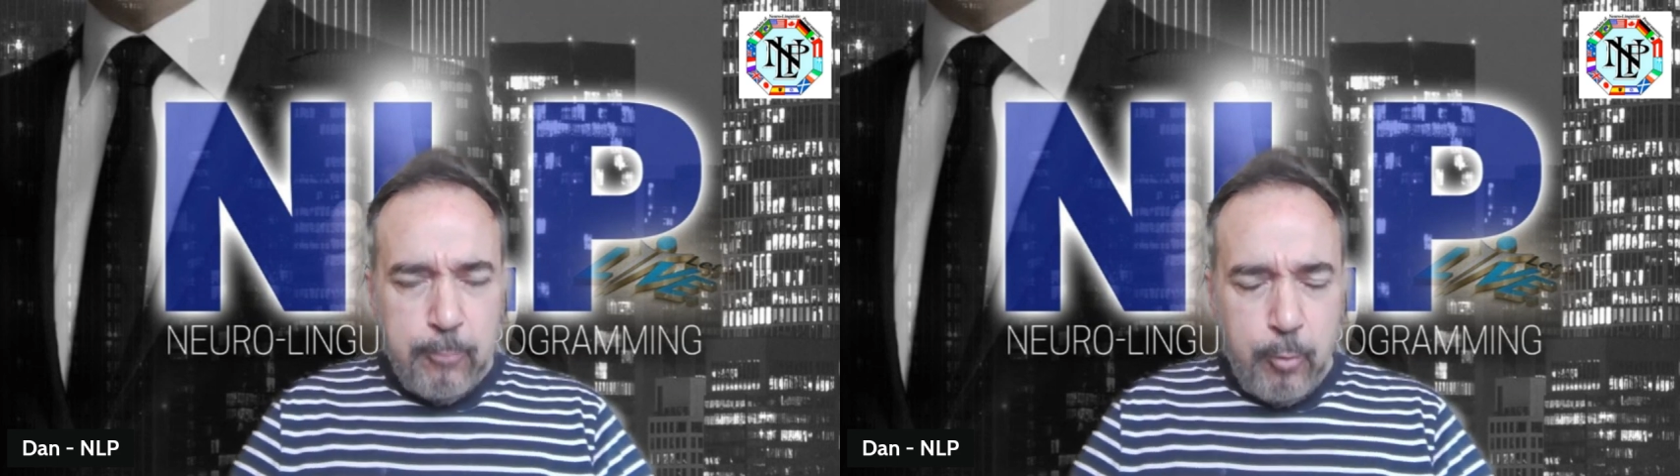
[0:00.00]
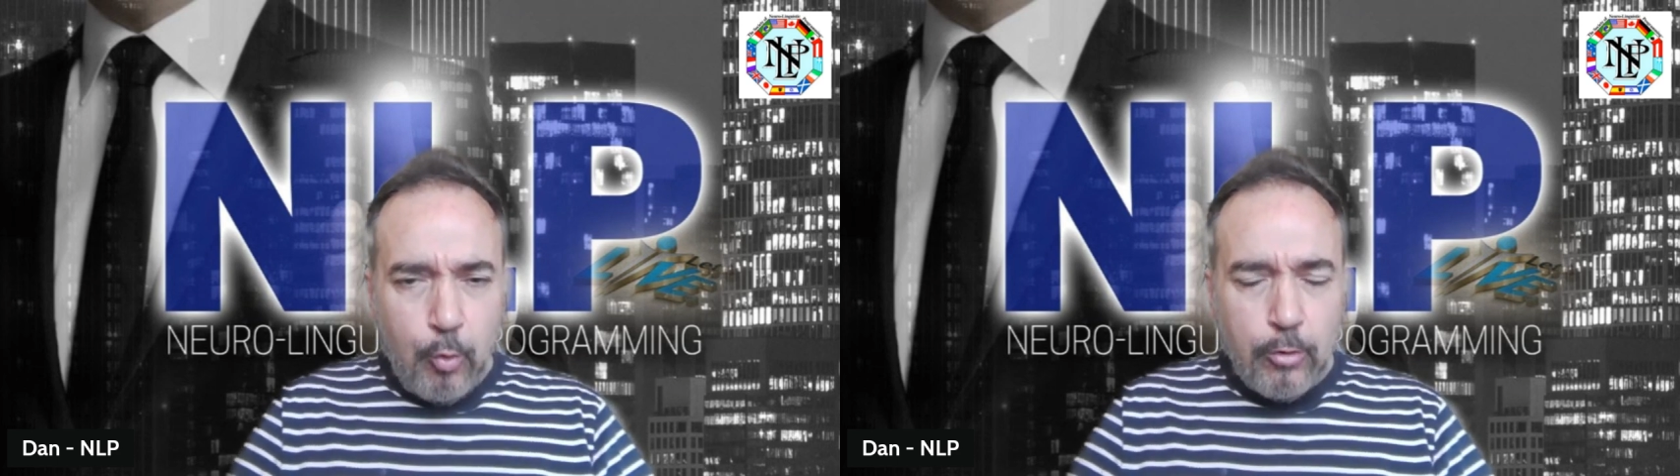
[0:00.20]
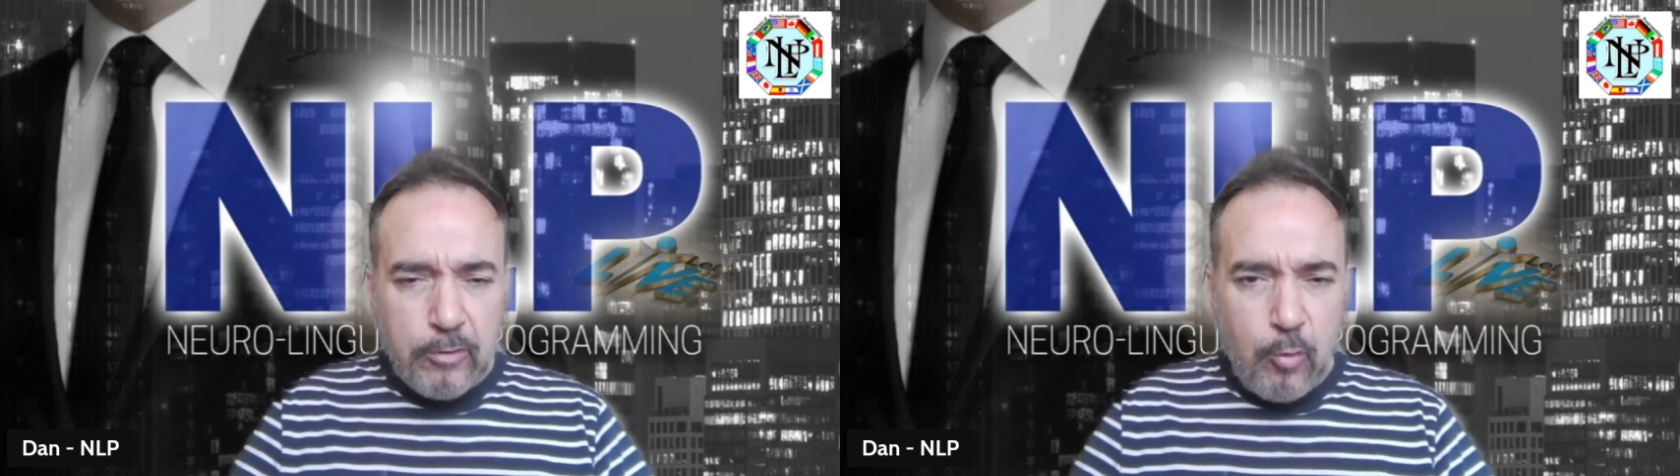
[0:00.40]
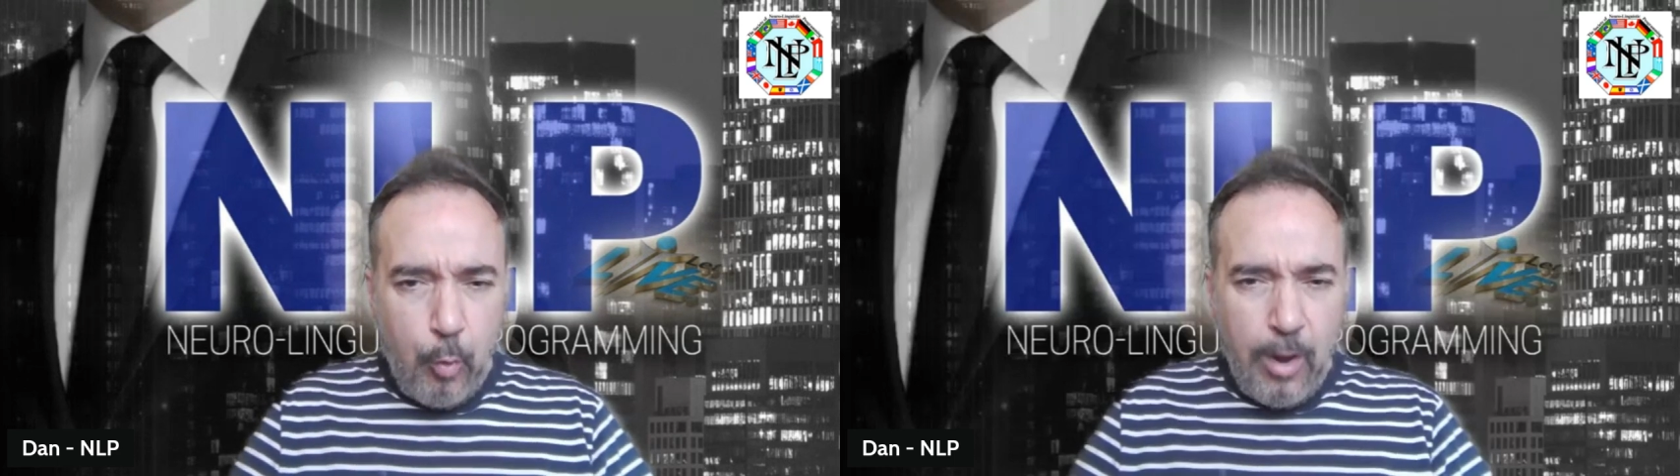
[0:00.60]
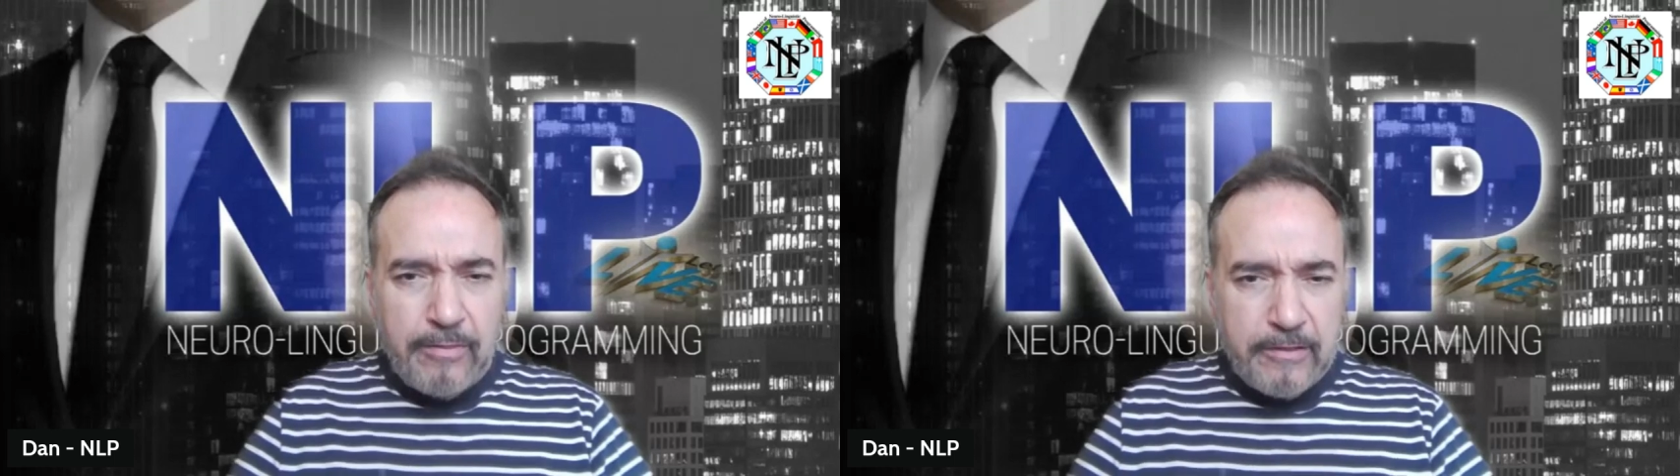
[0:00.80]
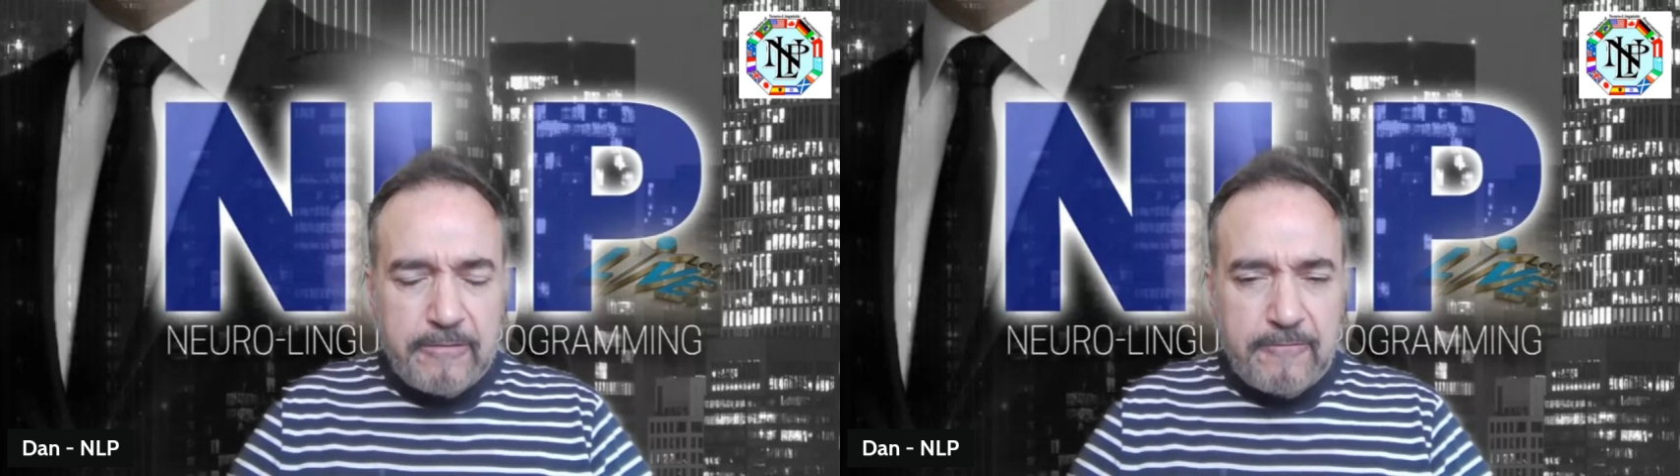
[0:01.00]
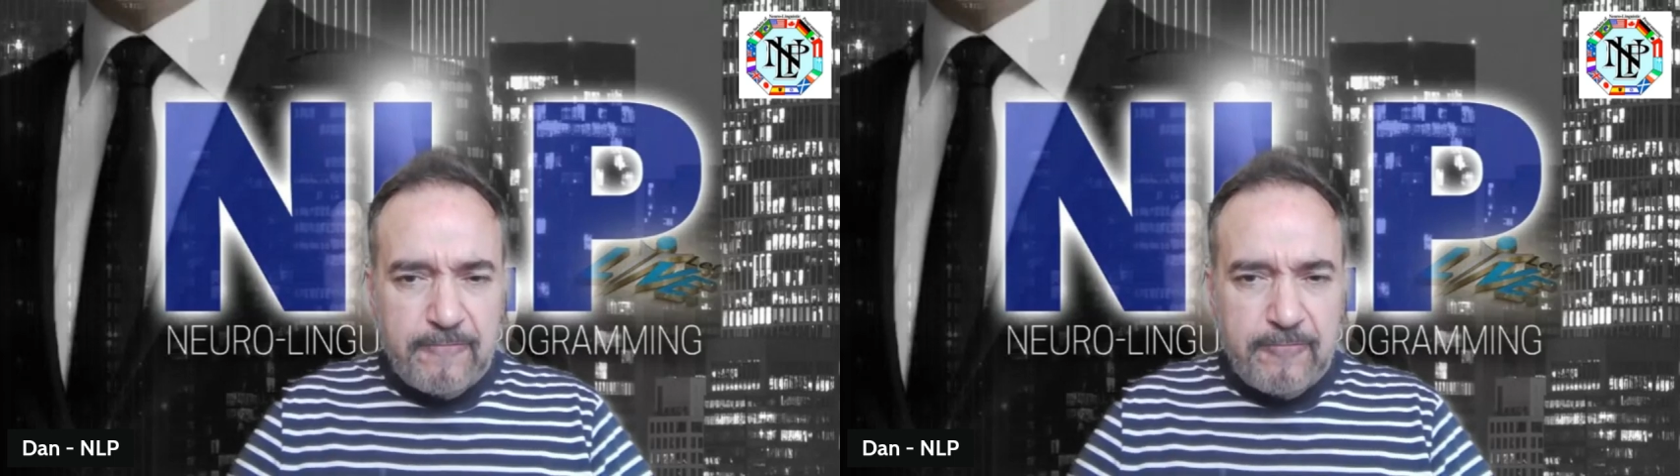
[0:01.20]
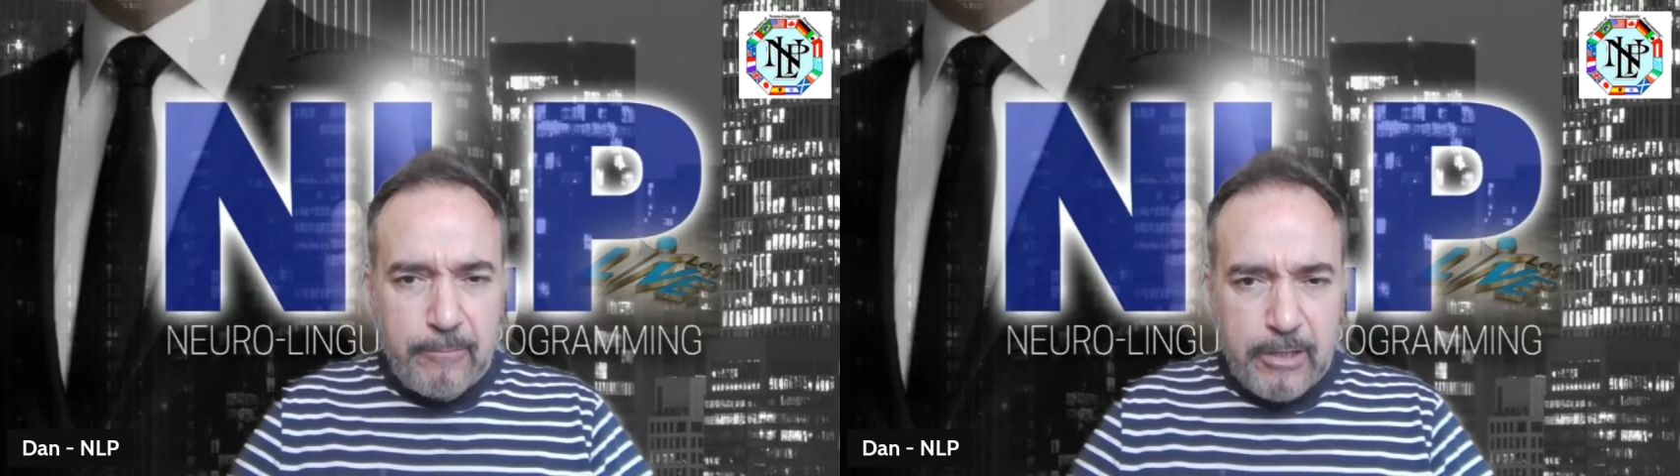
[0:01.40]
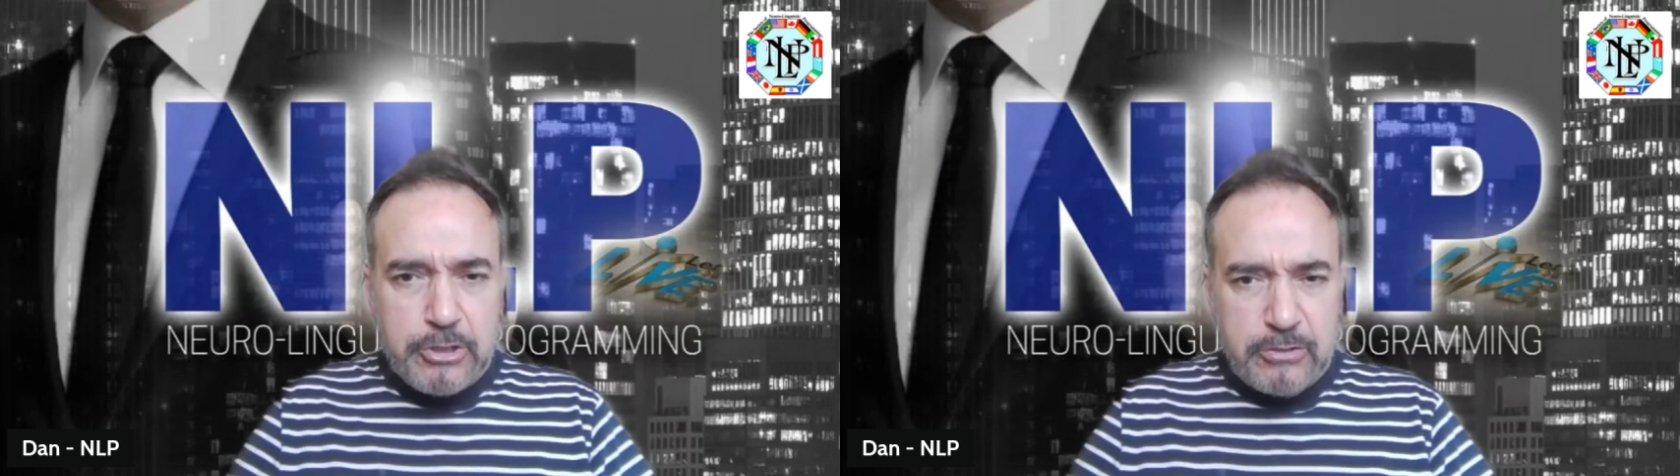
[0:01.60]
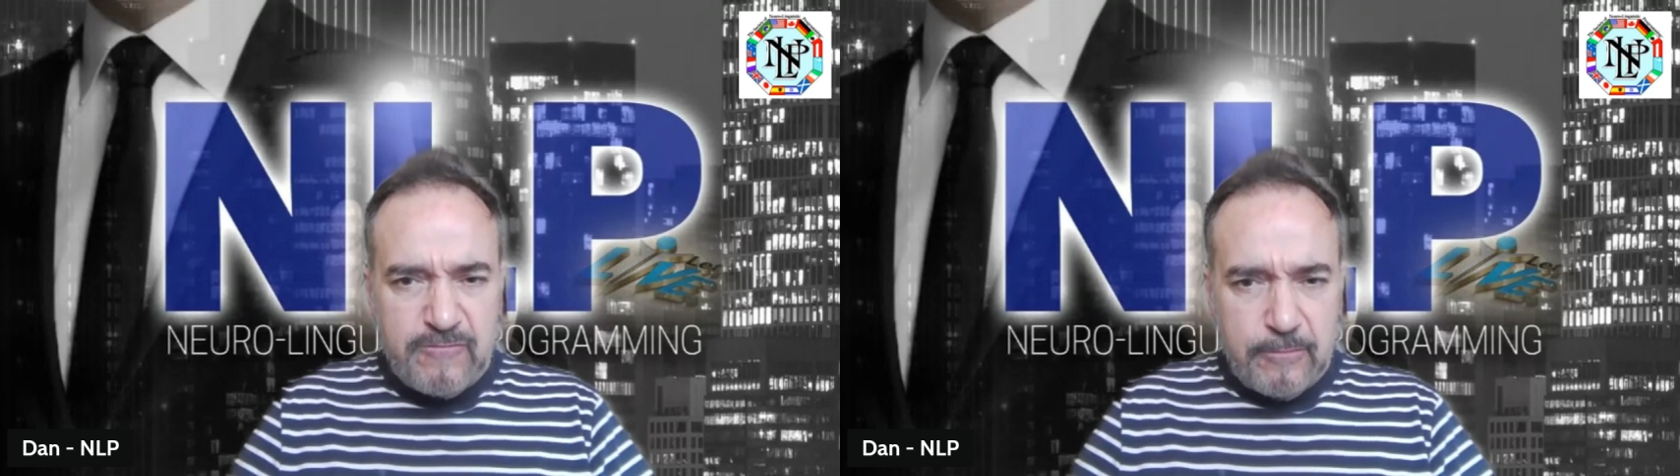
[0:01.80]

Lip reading: poor quality information